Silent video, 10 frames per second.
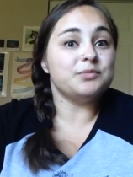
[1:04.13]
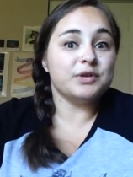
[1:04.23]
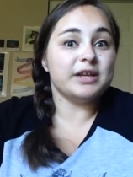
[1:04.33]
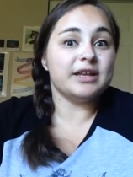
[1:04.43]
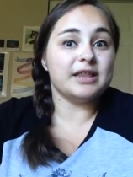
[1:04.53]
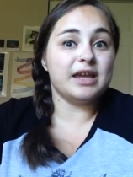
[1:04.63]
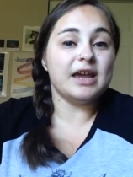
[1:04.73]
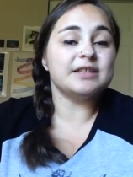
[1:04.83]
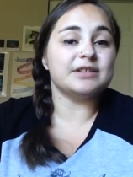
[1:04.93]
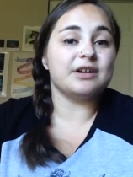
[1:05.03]
you wouldn't get the
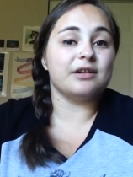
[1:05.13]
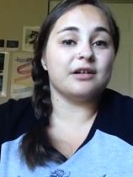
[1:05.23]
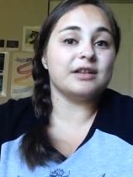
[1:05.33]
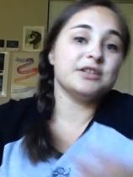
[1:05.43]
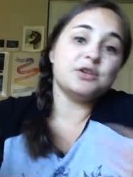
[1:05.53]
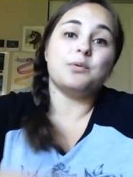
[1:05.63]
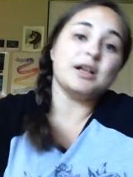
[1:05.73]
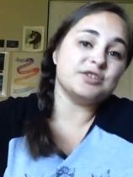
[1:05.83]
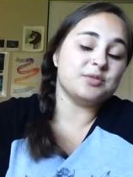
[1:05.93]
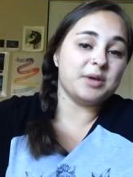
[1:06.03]
answer until you
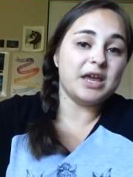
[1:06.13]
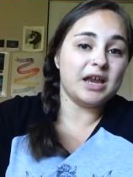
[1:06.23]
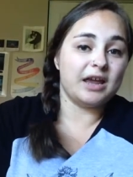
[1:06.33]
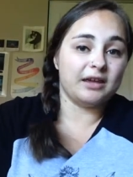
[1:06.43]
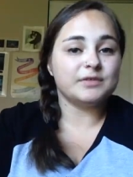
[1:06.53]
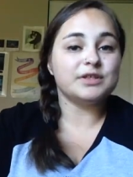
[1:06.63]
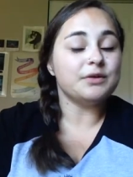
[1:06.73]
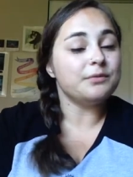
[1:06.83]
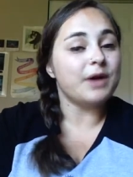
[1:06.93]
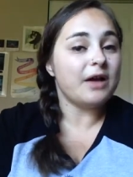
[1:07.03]
watched the beginning.
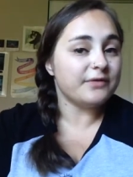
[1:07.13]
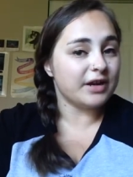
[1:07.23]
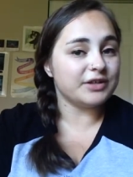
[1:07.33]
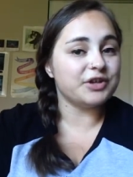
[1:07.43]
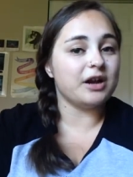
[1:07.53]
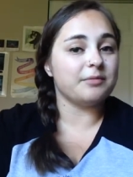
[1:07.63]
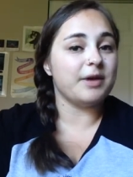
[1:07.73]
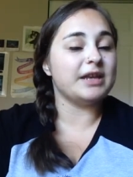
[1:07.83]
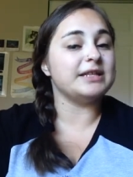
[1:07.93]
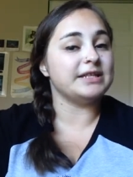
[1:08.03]
So Alfred Hitchcock
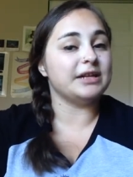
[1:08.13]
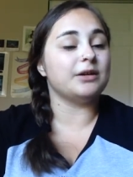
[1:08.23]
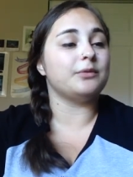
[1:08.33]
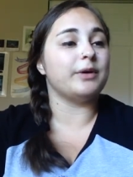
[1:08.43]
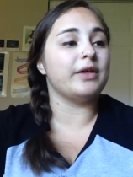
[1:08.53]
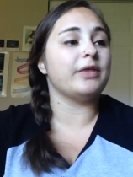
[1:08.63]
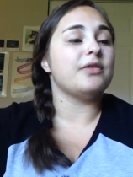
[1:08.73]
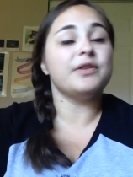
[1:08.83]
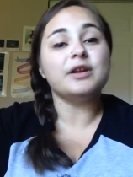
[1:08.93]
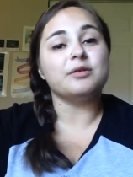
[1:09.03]
made a deal with
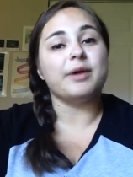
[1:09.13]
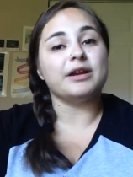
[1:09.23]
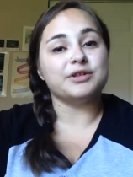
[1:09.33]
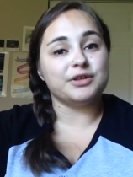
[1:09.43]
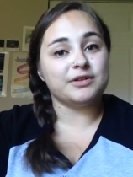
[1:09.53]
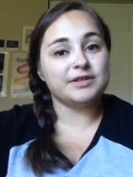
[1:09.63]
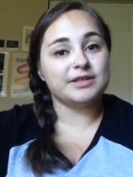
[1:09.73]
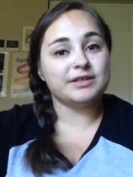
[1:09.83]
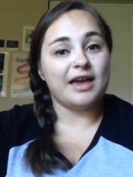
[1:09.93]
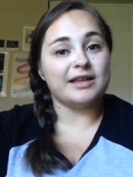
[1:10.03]
theater
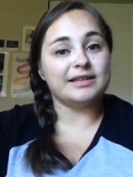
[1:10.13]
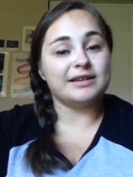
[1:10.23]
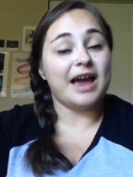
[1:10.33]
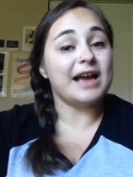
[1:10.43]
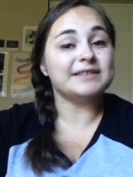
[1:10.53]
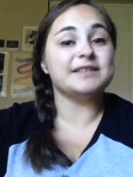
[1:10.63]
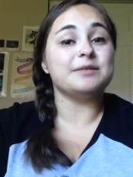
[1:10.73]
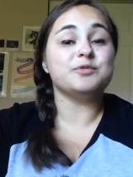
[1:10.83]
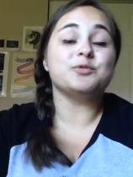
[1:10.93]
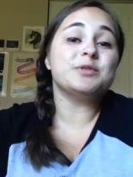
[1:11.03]
managers and asked
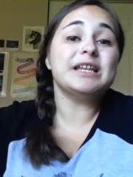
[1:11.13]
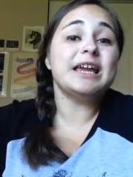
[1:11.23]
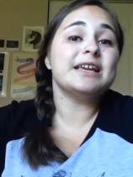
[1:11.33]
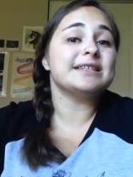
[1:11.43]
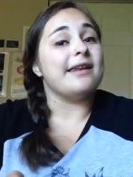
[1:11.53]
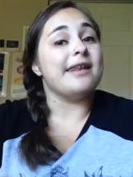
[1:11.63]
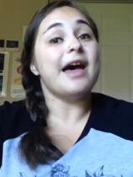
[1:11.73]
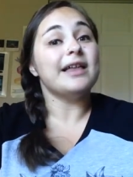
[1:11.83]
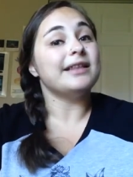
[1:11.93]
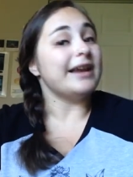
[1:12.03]
them to please
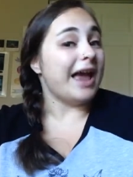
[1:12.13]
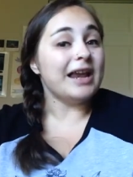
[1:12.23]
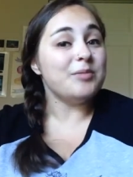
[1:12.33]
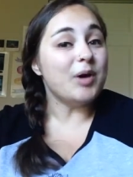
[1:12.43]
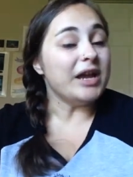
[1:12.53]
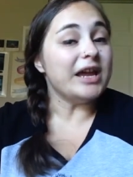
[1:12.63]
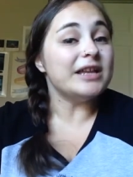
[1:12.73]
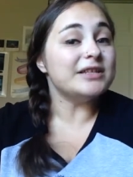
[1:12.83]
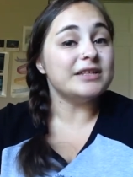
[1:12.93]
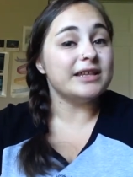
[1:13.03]
not let anybody
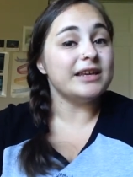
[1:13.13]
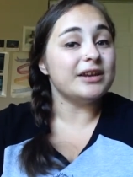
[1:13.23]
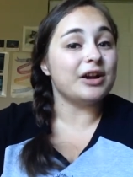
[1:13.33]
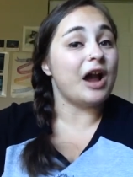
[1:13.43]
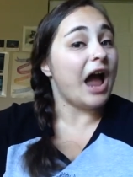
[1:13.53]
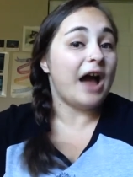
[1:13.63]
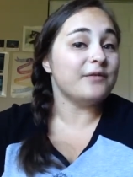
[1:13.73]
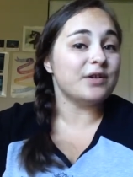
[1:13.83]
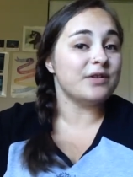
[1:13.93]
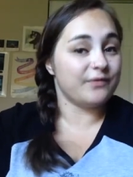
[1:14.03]
into the theater
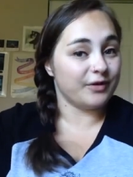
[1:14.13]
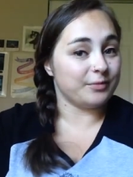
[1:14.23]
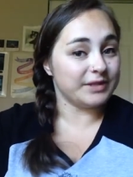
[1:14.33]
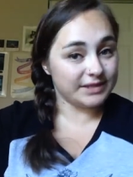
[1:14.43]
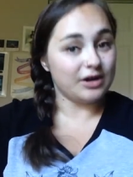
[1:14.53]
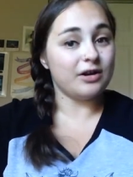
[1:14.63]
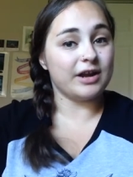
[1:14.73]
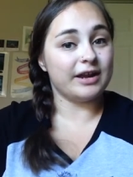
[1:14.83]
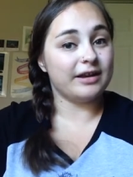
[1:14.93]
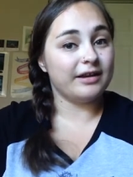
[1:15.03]
after the film has
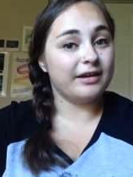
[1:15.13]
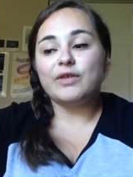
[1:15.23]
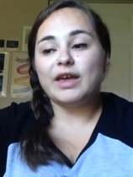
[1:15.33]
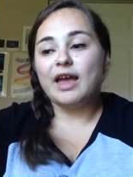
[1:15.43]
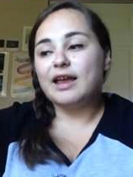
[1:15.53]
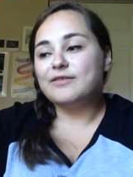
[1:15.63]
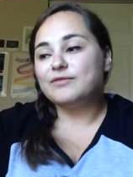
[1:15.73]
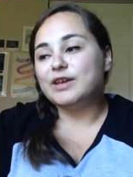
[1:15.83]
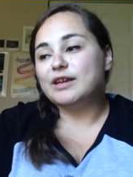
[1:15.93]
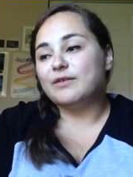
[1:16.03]
started. They kind
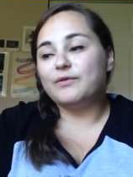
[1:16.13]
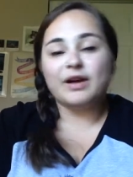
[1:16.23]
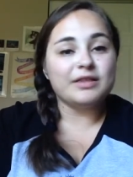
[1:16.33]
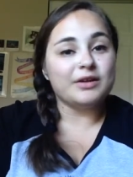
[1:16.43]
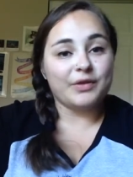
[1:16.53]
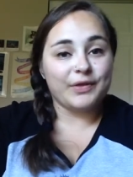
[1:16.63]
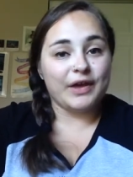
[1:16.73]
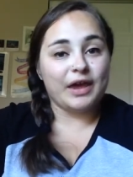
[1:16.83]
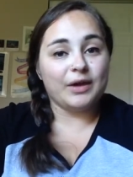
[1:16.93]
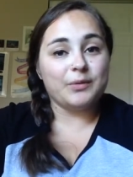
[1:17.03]
of did a fun little
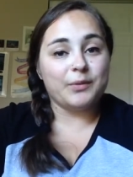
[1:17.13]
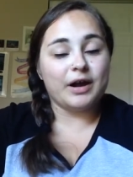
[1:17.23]
thing